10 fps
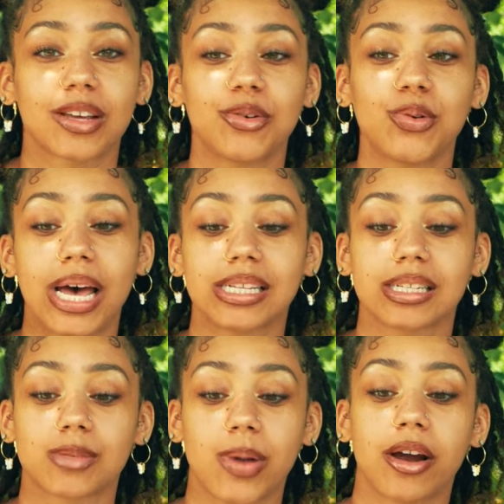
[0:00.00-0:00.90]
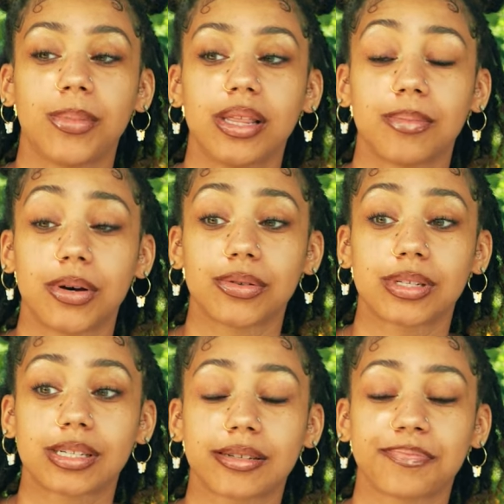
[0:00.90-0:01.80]
Who has inspired me the
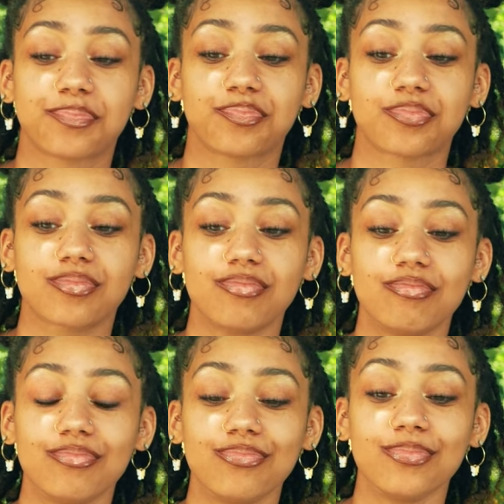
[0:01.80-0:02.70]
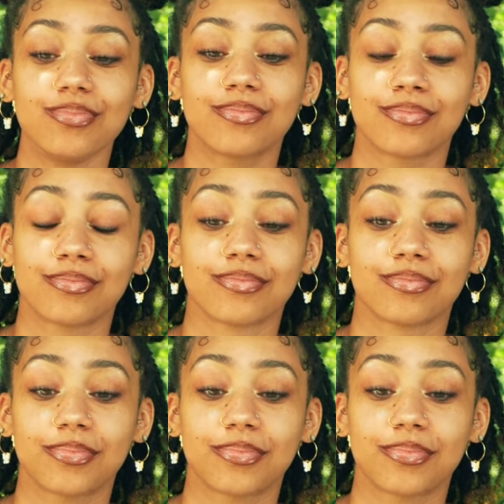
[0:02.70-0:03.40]
most? Hmm.